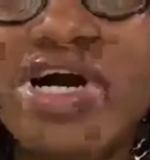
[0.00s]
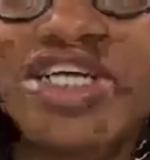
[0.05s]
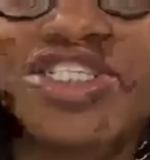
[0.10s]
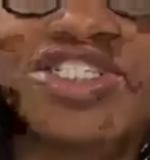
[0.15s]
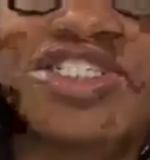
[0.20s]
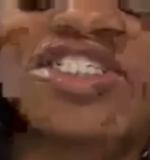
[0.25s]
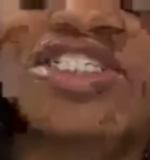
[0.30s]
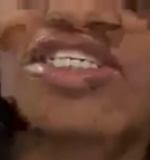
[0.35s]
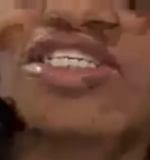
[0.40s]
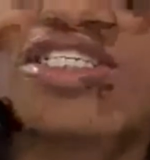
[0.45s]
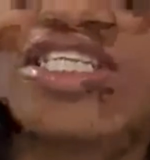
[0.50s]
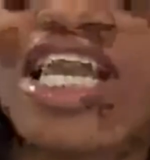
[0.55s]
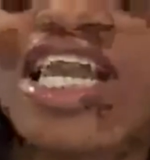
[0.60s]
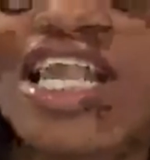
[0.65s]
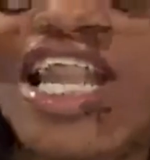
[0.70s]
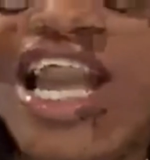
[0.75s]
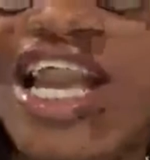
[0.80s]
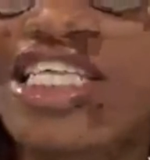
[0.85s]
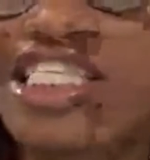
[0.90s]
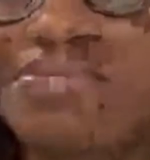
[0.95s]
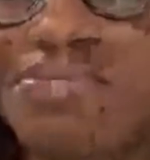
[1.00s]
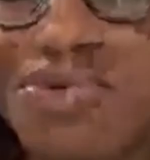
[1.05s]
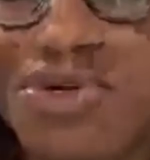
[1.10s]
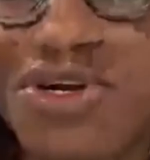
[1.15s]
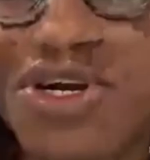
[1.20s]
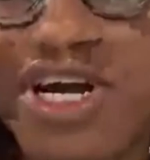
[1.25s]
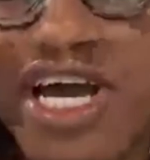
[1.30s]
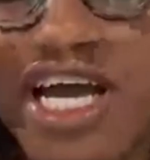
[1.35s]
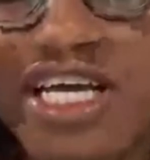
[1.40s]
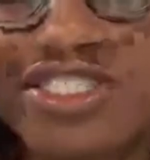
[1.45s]
to diaspora
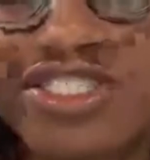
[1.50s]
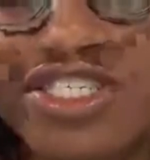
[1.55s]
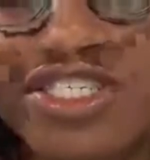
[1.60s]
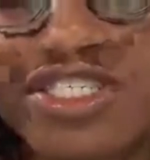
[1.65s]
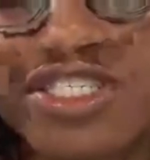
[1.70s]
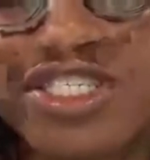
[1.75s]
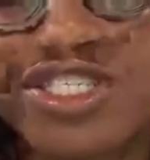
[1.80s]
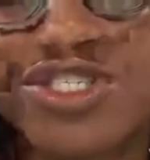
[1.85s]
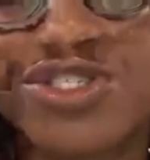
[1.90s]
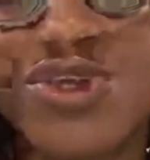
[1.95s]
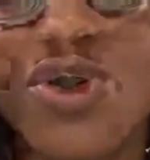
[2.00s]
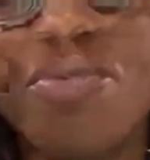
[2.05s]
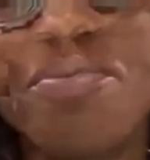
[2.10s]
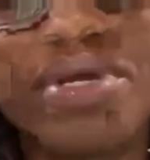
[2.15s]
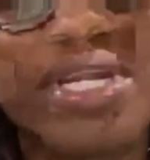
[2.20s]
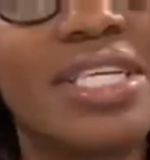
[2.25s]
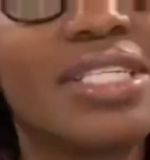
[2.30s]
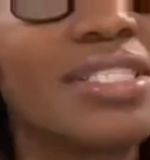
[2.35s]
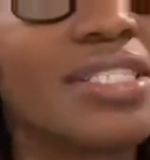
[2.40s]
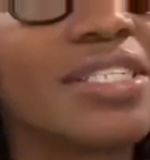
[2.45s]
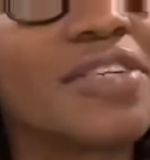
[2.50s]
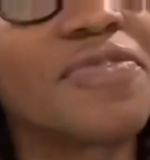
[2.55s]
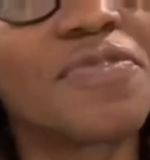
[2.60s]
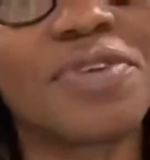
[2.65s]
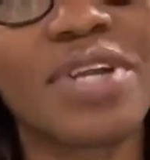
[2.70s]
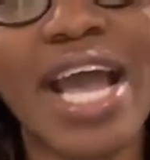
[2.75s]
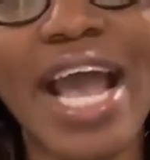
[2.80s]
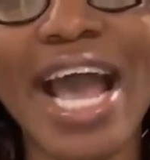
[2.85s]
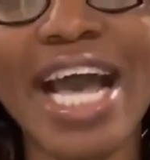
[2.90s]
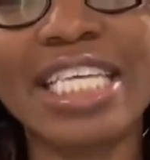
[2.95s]
and just there's so many different
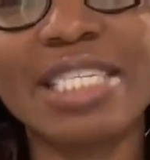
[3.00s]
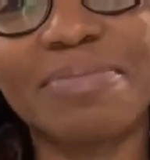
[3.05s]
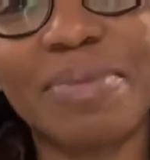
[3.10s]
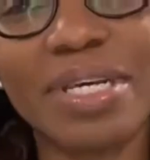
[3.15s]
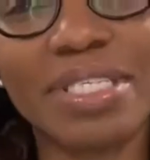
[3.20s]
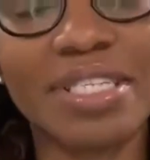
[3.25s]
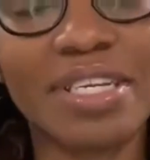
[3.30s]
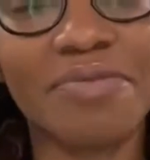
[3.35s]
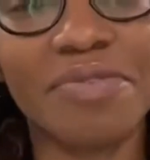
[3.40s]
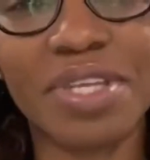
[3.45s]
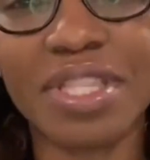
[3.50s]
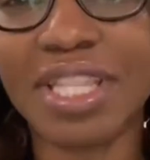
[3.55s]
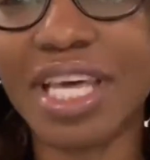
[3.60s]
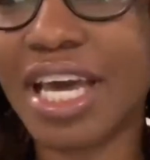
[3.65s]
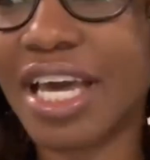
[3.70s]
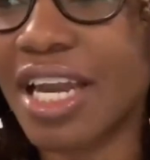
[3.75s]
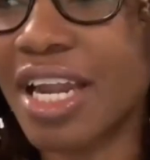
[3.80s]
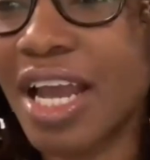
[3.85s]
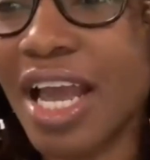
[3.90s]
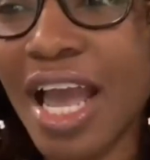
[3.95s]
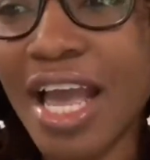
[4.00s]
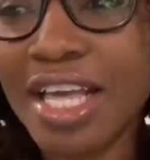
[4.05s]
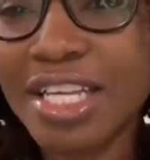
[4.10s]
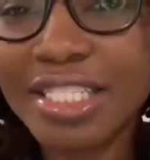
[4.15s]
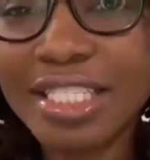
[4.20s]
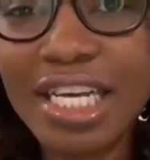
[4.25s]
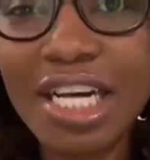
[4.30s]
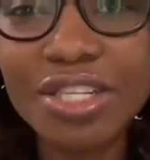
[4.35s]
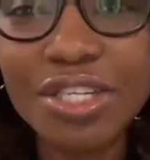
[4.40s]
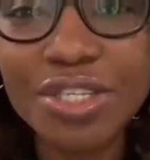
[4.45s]
aspects of it that tell
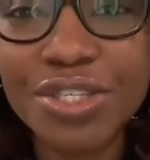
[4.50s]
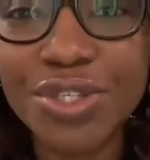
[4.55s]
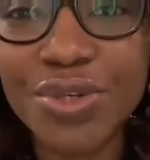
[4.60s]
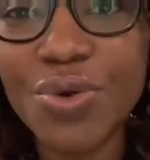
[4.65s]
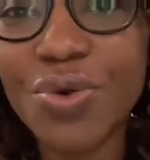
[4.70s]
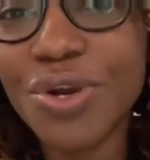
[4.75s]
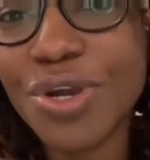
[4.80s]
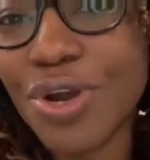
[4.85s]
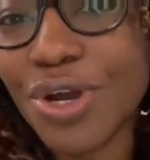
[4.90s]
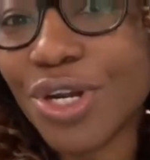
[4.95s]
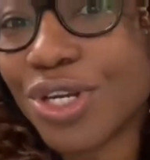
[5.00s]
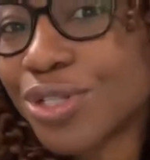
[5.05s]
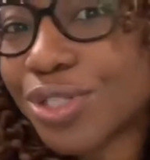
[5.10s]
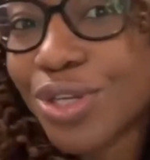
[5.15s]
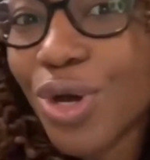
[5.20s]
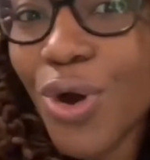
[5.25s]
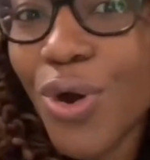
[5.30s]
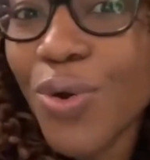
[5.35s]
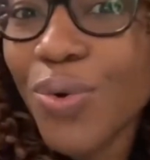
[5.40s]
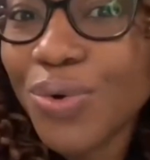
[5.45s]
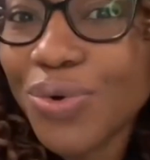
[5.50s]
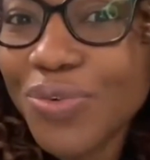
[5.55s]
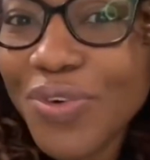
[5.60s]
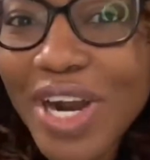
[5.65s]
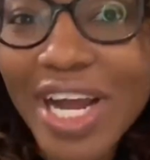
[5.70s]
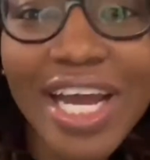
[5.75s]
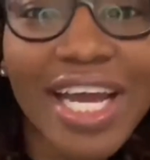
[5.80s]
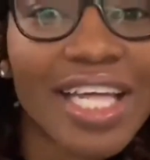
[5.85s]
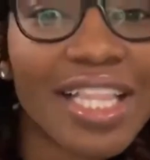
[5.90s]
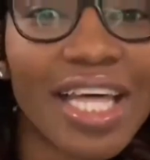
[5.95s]
a story on its own, right?
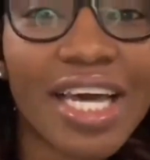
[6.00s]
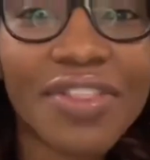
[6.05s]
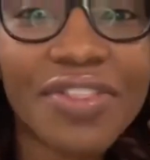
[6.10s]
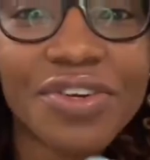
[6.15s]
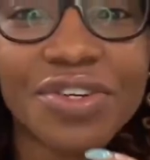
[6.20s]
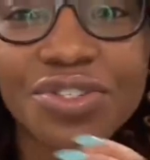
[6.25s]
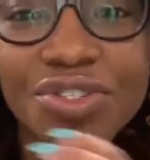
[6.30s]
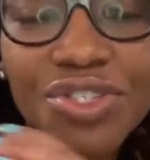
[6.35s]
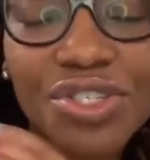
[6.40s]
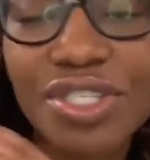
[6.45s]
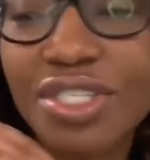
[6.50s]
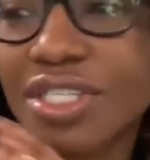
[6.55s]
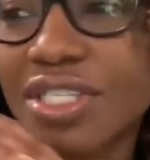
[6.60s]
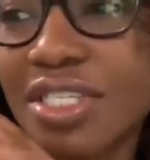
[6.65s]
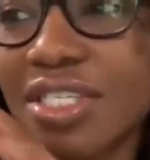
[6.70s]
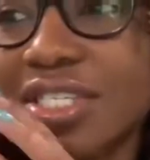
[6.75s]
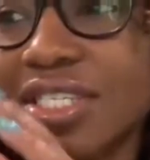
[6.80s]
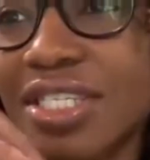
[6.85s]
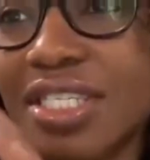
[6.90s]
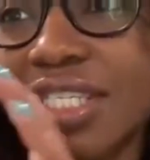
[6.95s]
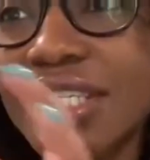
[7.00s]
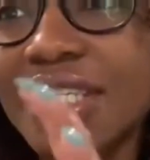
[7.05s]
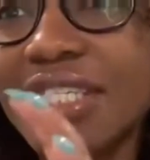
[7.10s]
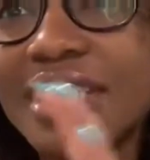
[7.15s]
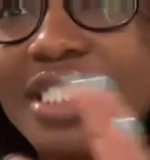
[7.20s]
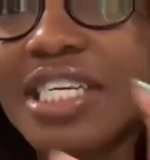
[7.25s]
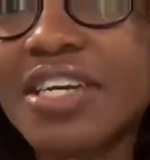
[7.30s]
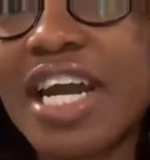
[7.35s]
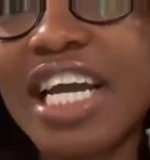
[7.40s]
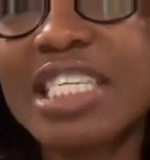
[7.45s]
Like there's just,
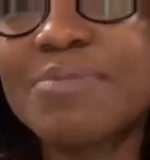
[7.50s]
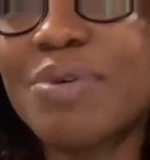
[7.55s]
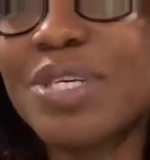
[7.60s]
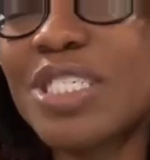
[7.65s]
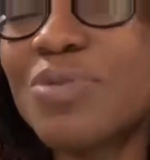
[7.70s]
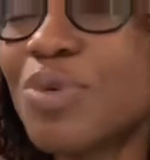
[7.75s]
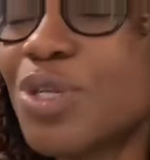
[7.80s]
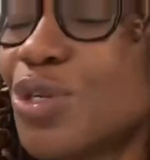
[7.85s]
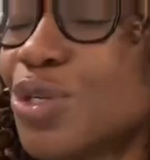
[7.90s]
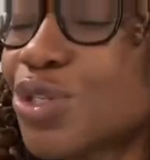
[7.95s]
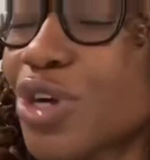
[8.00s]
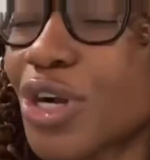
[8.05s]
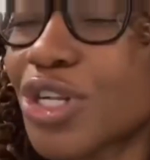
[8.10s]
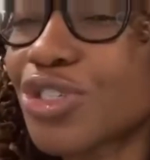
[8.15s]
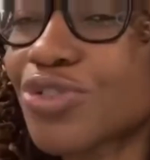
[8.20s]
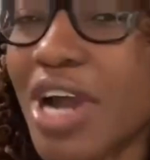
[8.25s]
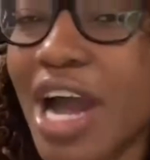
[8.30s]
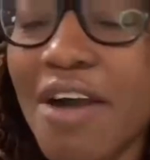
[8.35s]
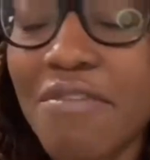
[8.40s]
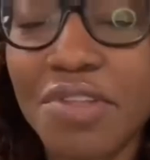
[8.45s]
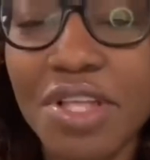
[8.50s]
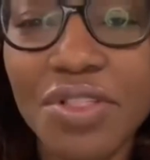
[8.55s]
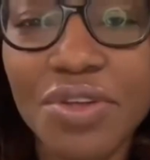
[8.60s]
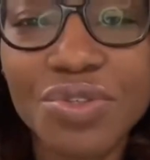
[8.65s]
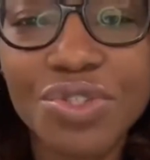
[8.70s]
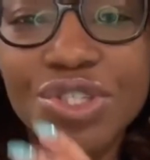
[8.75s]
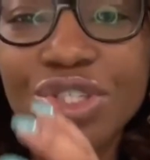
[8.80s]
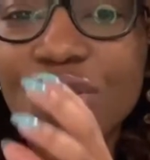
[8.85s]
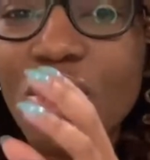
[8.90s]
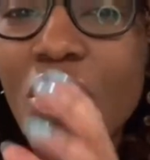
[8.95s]
especially when you start traveling, there's just
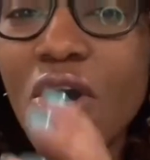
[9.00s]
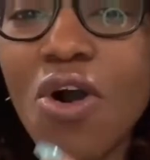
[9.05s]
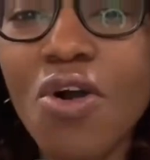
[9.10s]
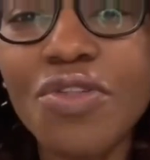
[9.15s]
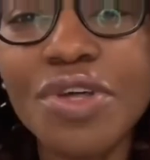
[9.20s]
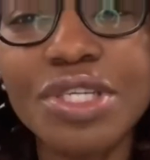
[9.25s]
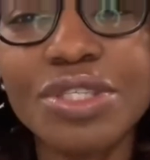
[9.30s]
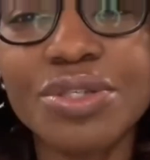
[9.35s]
all these little